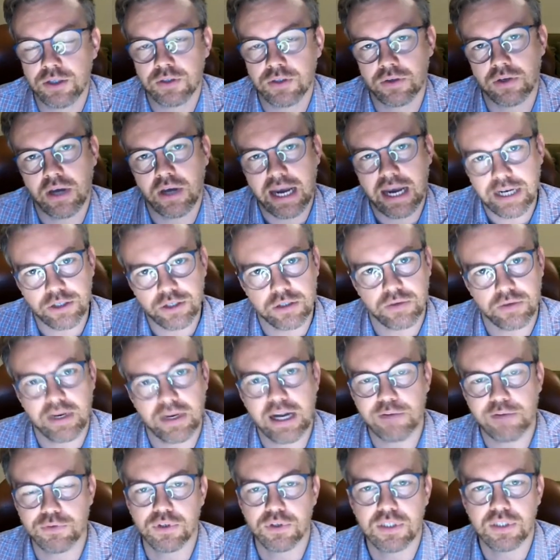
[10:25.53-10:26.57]
So your agents really
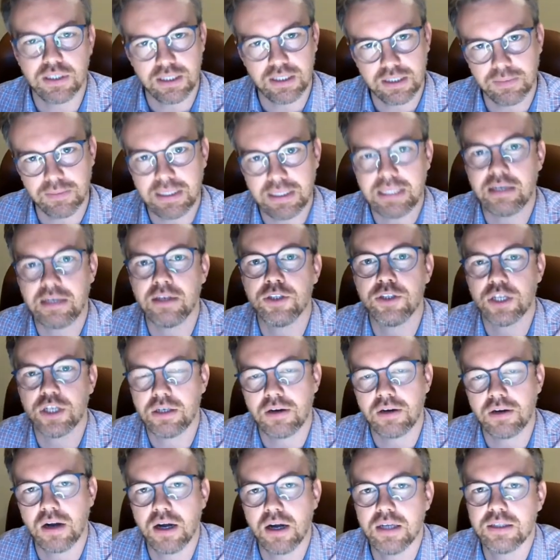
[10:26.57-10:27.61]
have to systematically
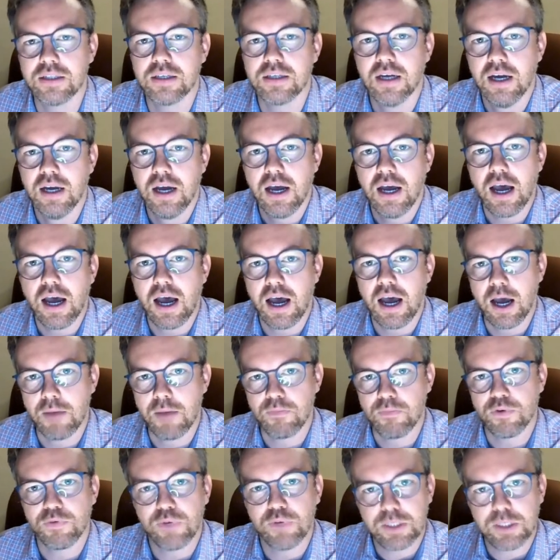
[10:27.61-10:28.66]
generalize um,
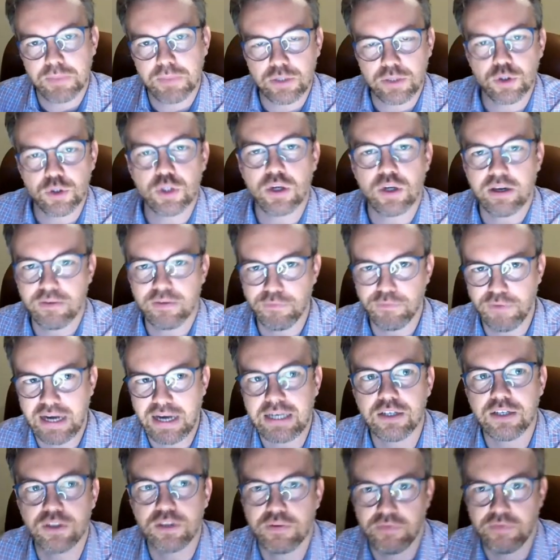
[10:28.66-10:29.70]
with respect to certain
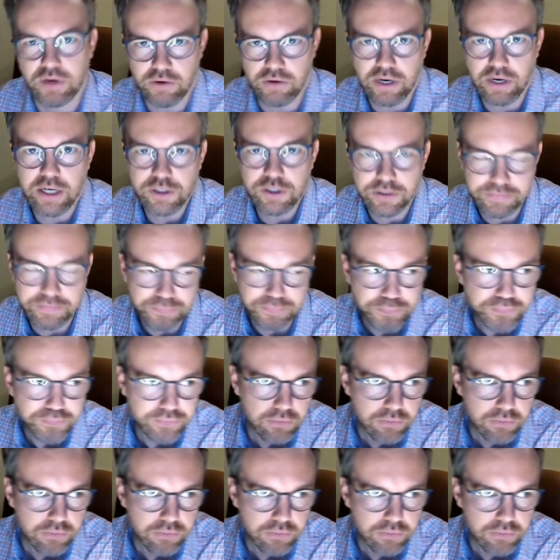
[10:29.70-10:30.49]
factors of variation.